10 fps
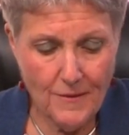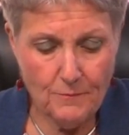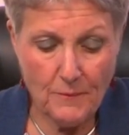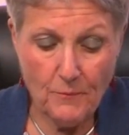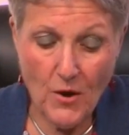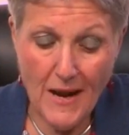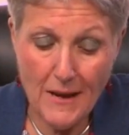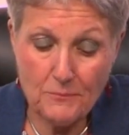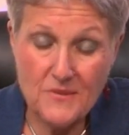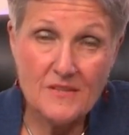but
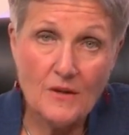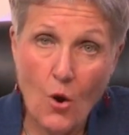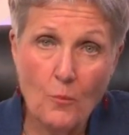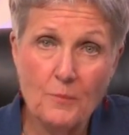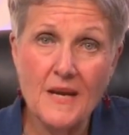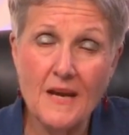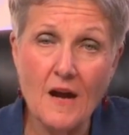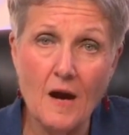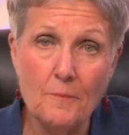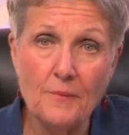perhaps opening
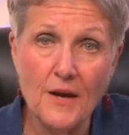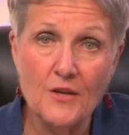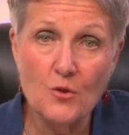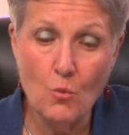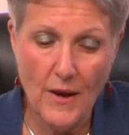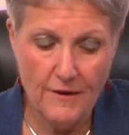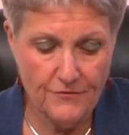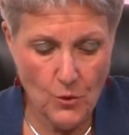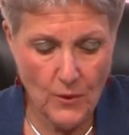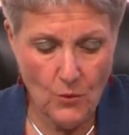up a new way of
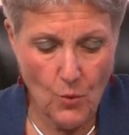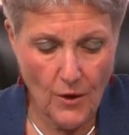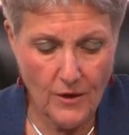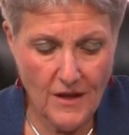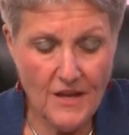doing work.